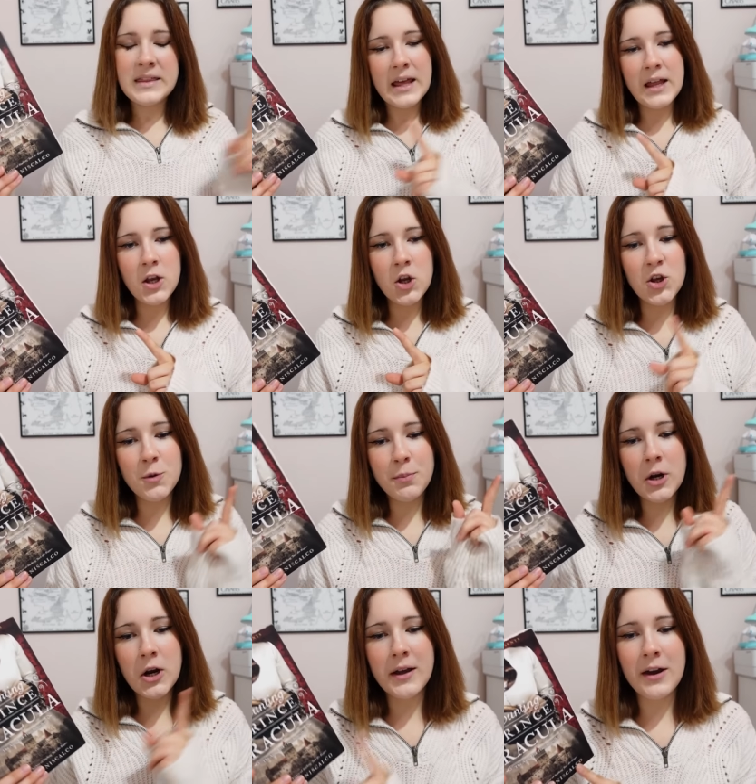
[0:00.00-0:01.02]
then you
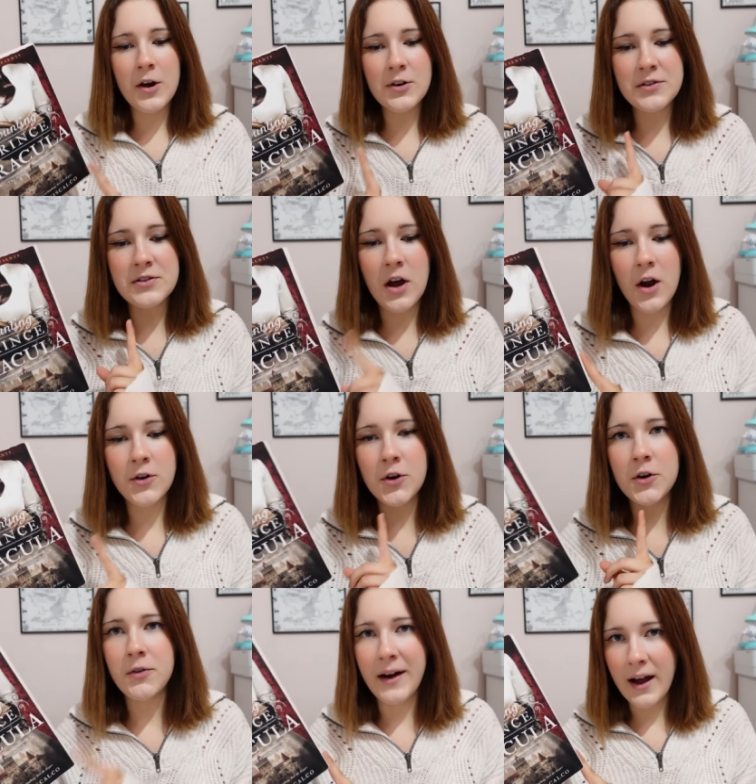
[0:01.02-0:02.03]
put our characters
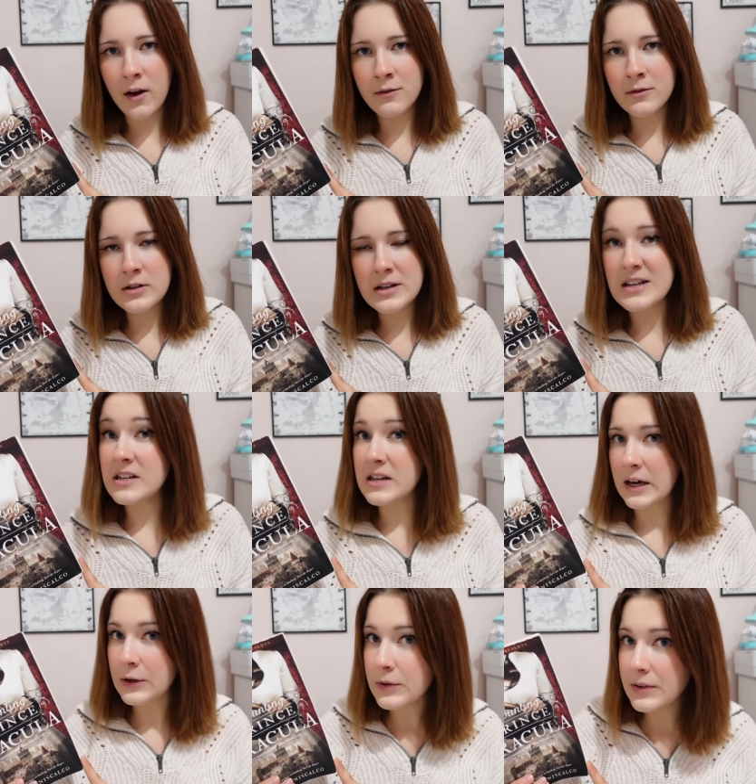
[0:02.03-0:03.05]
underground in
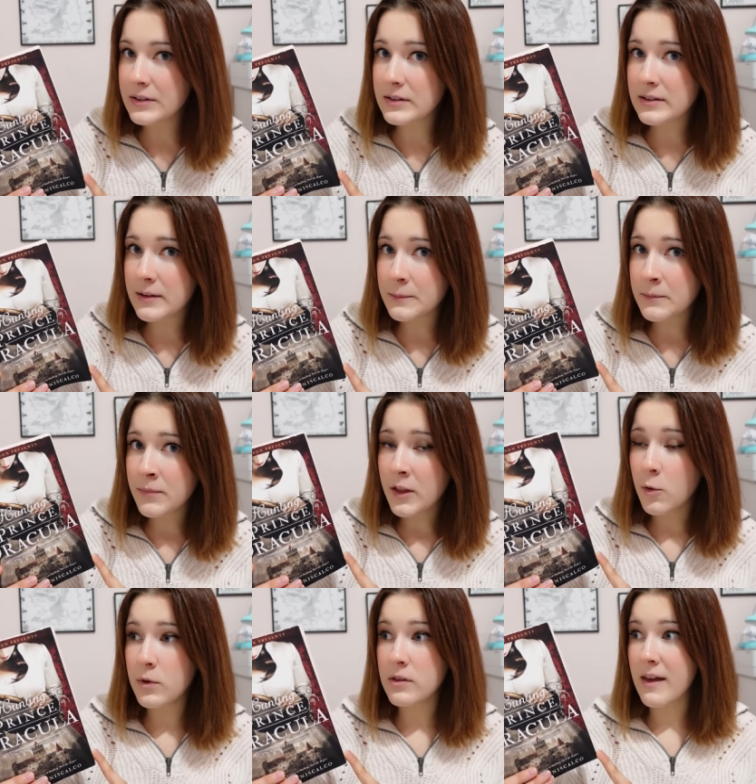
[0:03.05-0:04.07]
tunnels
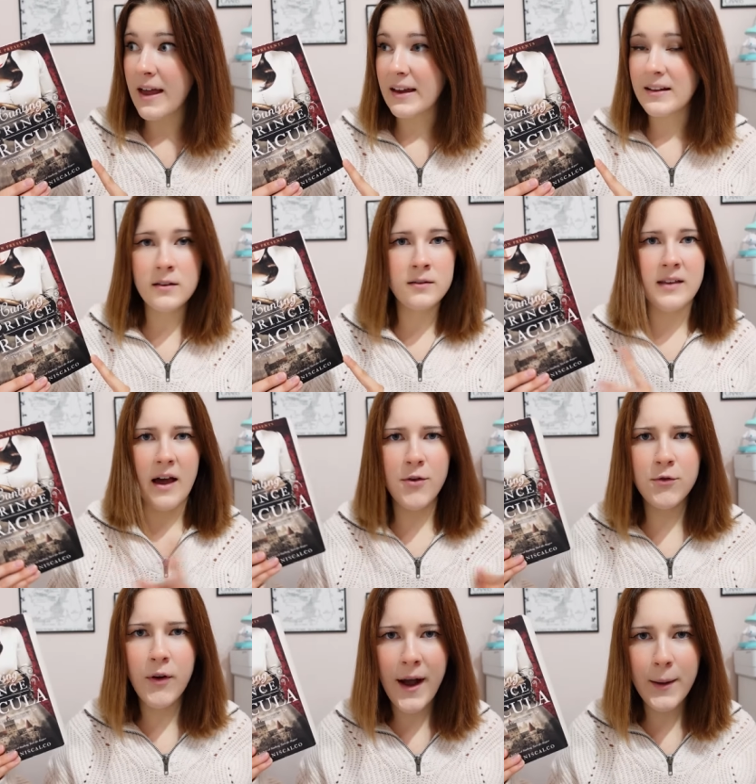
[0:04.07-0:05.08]
with like
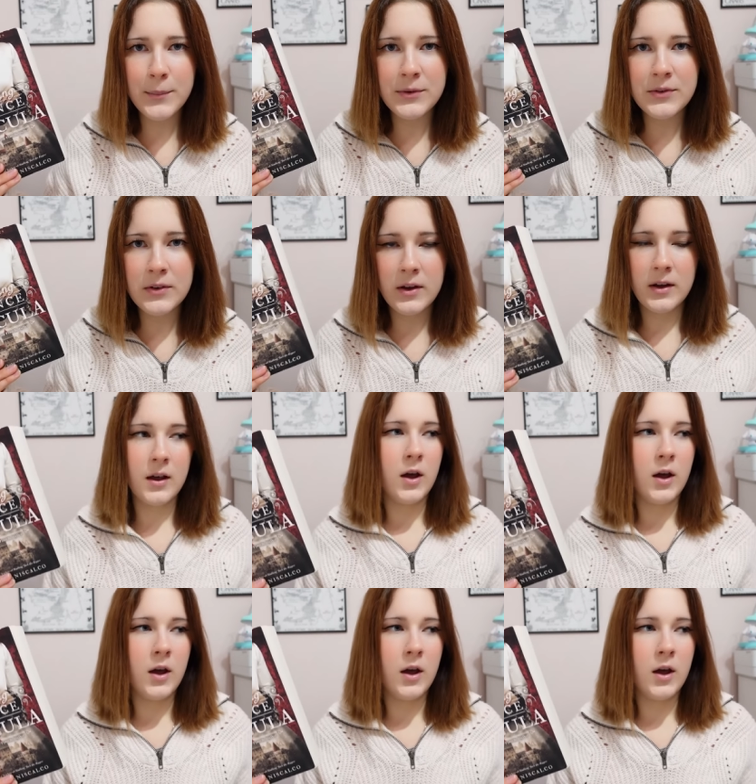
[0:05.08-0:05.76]
death traps,